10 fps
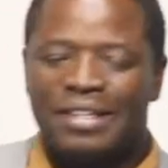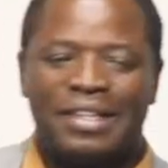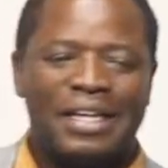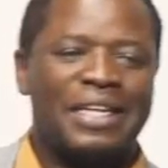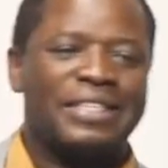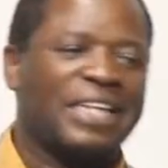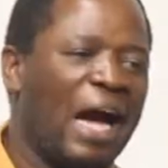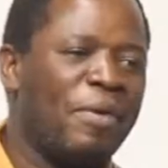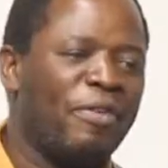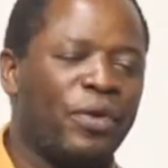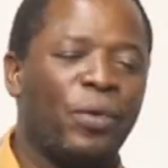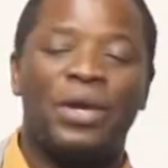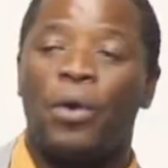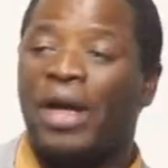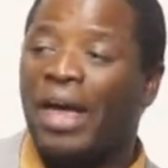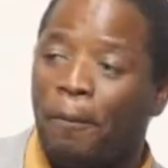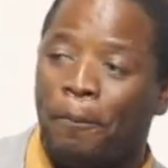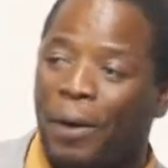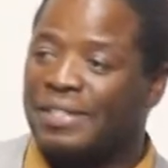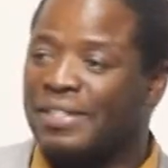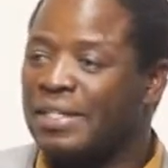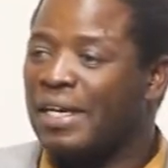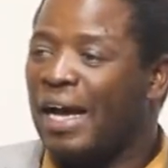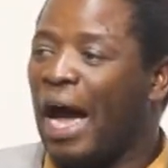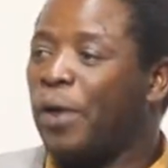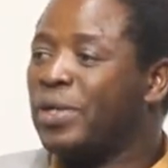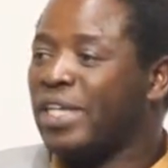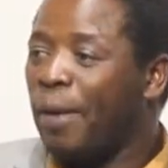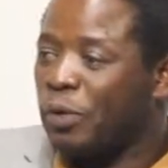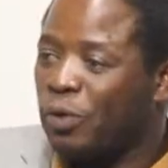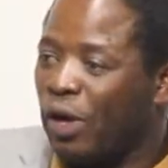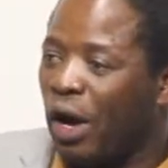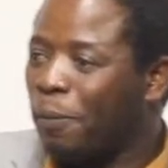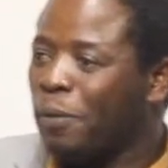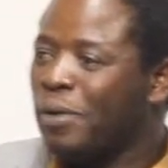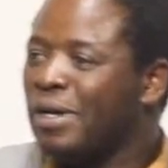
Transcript: There is a time even when your helpers are not able to help.